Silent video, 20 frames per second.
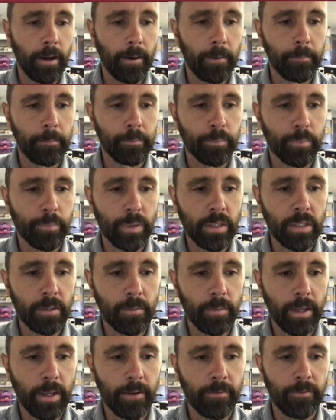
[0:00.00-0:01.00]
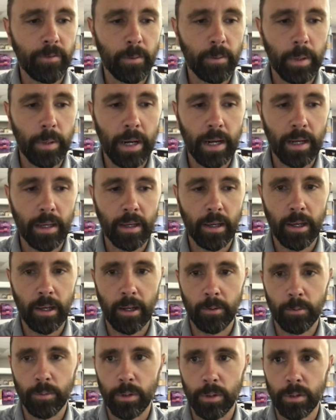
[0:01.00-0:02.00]
Please give me that feedback
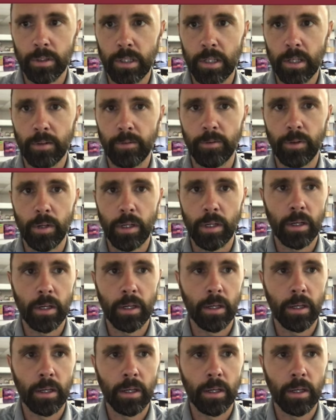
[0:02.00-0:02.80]
and we'll see if we can